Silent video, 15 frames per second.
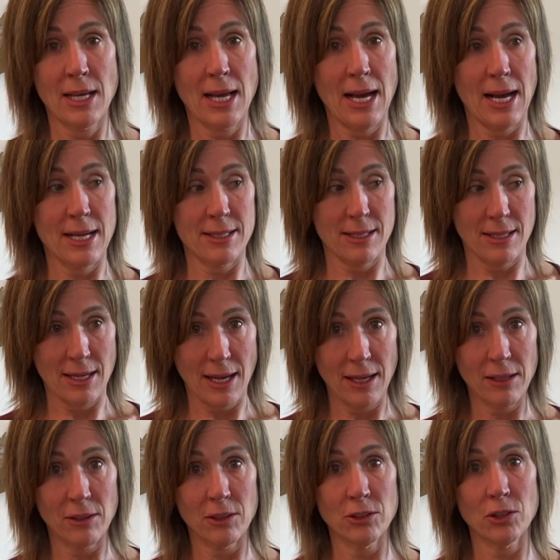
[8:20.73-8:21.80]
As an
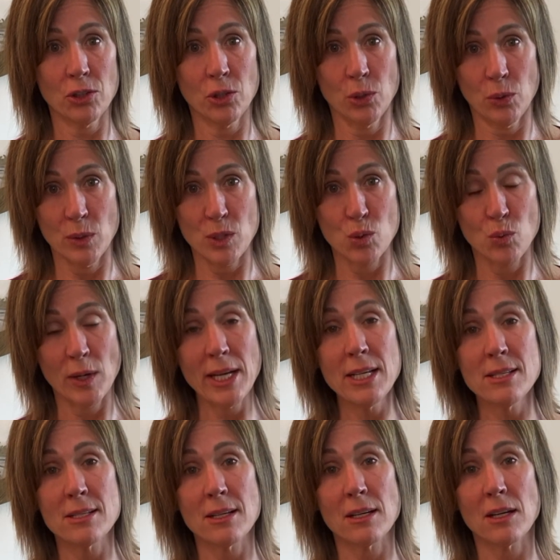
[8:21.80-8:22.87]
adult who was
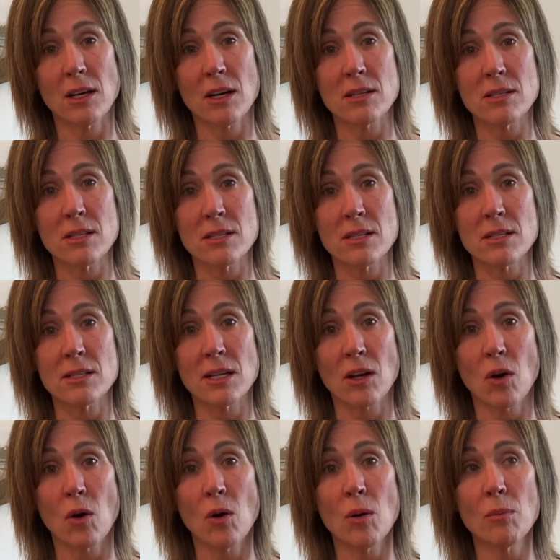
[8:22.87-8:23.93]
raised in a narcissistic
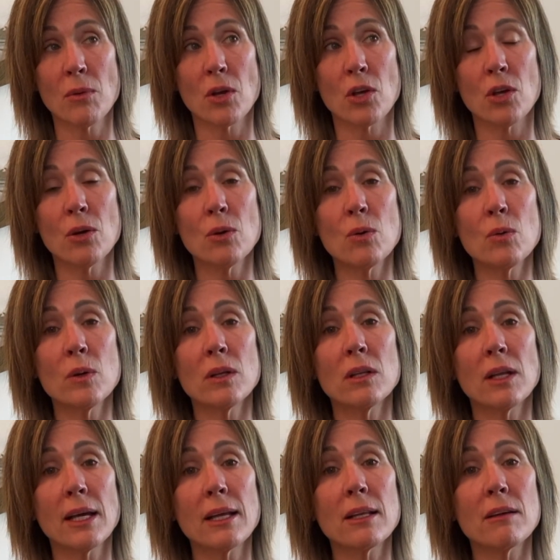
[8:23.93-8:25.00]
home, you will
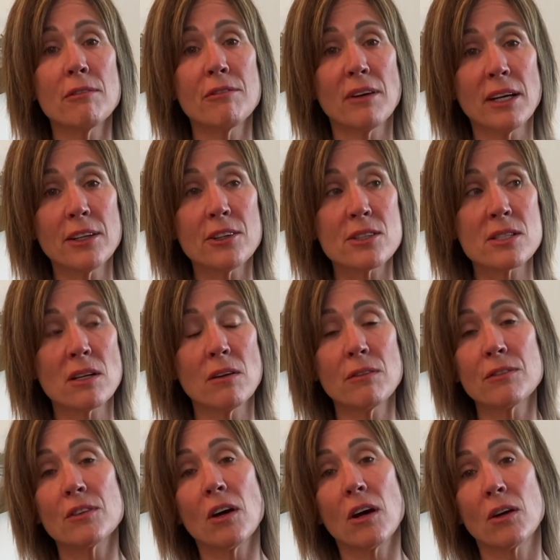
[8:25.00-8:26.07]
likely find
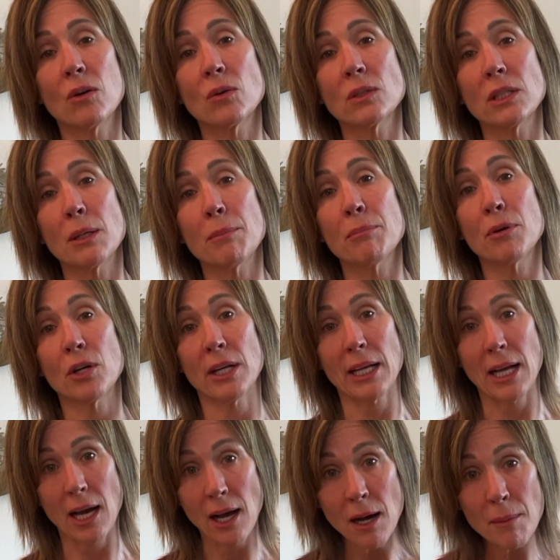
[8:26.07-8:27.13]
yourself not only
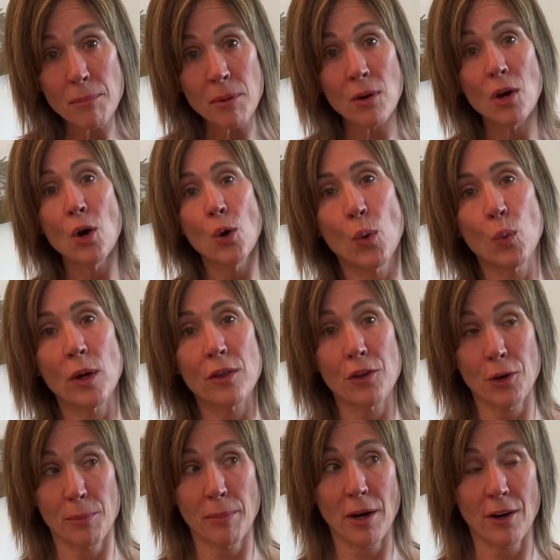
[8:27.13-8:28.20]
putting up with
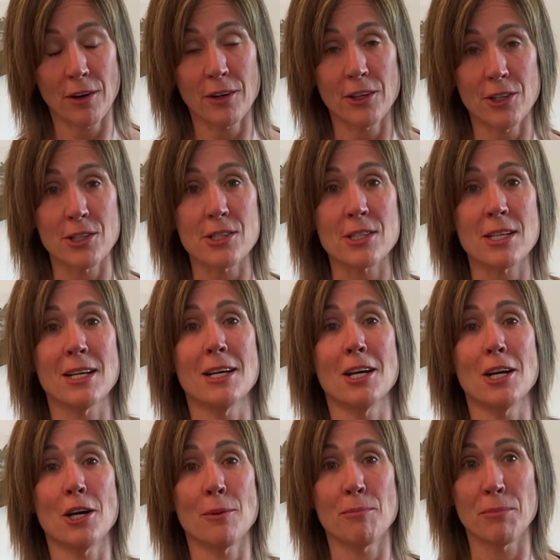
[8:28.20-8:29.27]
your partner's
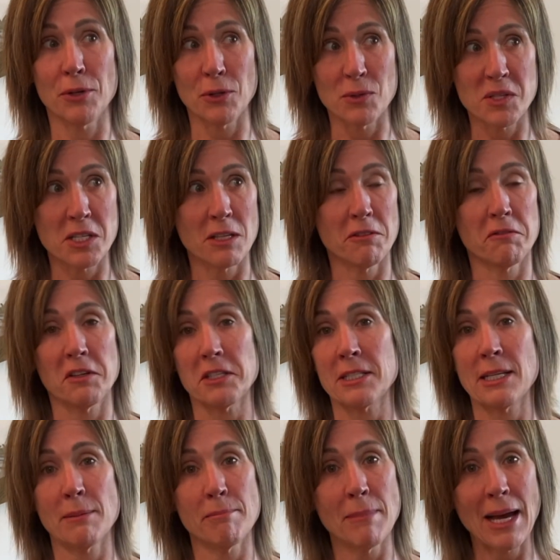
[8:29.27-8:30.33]
abusive,
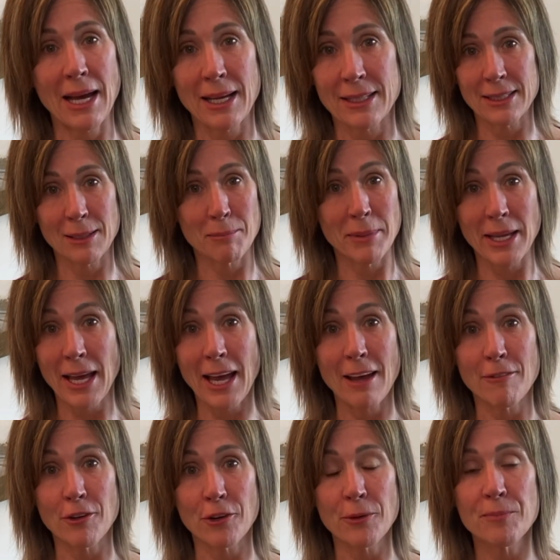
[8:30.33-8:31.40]
demanding
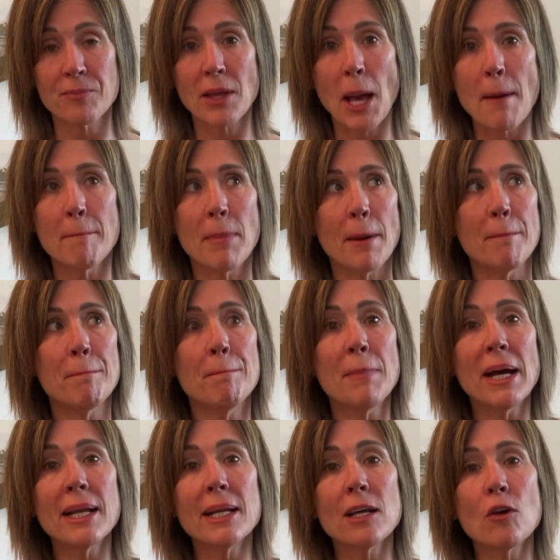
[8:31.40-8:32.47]
behavior, but
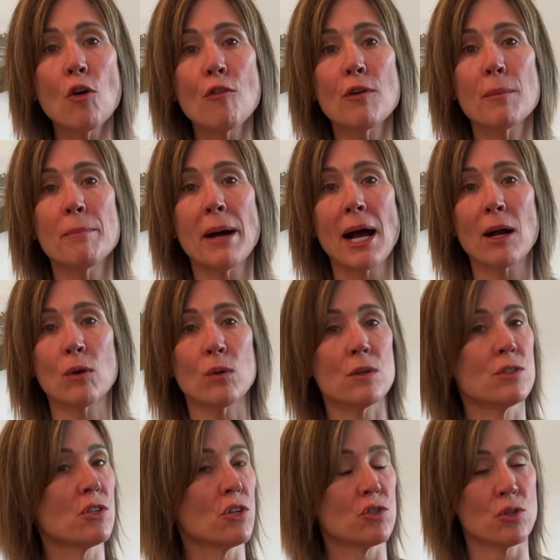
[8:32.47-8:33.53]
bending over
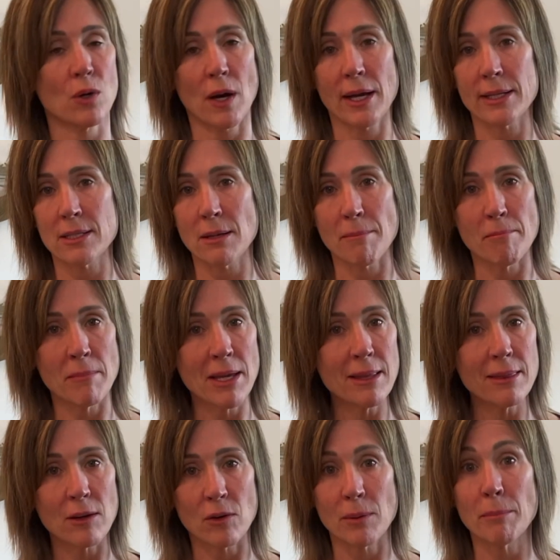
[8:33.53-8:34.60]
backwards trying to
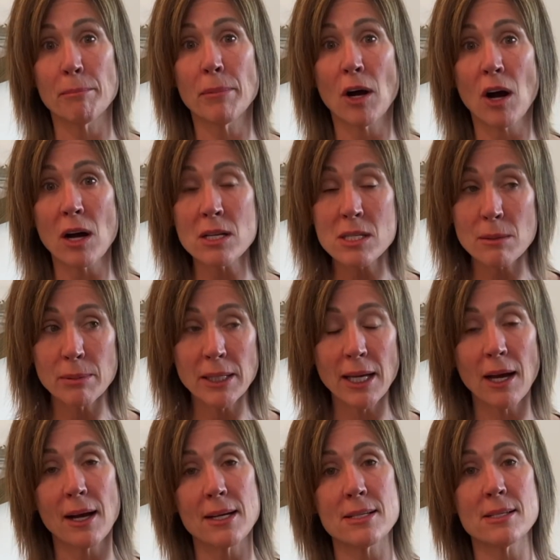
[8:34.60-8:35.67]
meet their impossibly
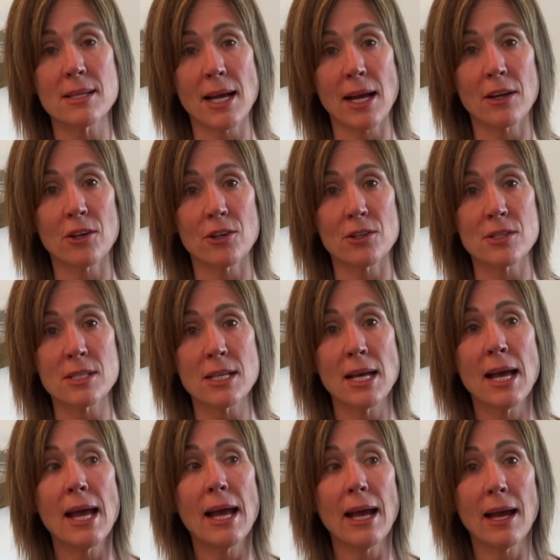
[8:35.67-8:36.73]
high standards
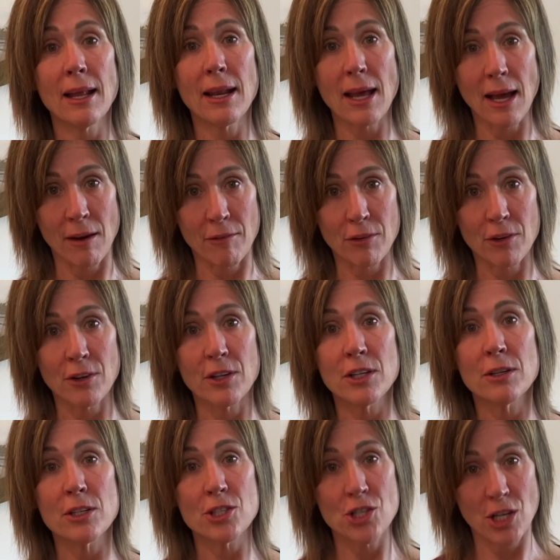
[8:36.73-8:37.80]
and ever
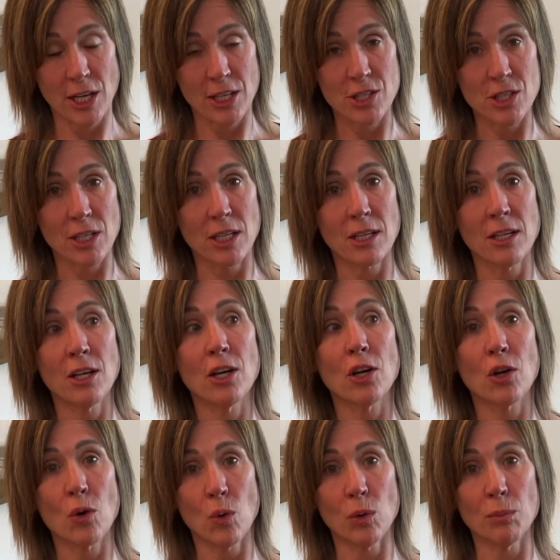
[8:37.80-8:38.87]
changing
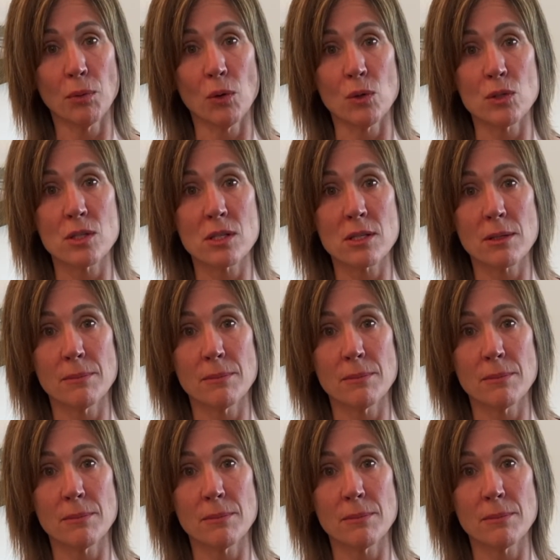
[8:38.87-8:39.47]
goalposts.